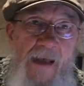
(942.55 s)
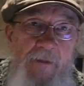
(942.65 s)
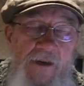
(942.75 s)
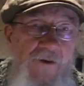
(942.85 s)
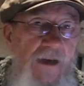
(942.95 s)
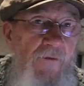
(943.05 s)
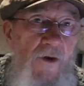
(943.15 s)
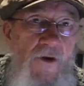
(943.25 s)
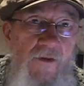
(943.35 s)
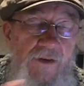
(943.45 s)
because you have
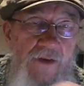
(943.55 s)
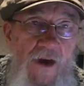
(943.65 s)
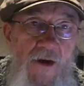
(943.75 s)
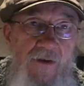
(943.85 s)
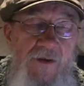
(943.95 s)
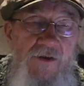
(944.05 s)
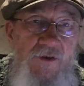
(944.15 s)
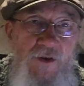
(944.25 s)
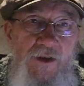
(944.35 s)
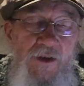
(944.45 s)
all this
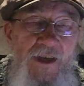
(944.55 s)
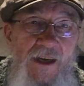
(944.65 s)
good